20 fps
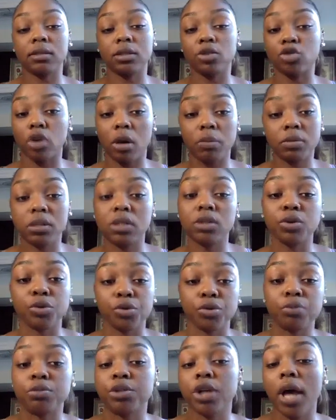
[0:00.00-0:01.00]
dropped in the
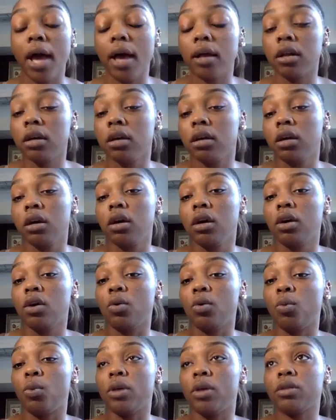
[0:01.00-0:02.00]
group chat,
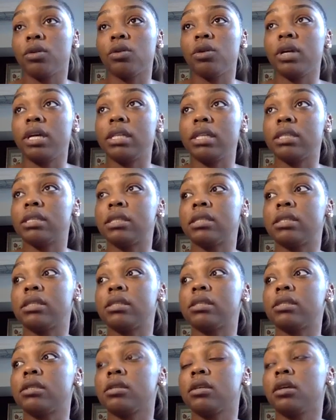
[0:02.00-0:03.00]
whether
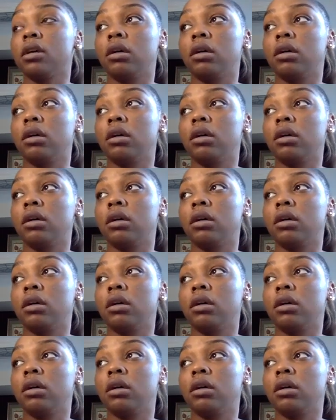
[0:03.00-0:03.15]
it's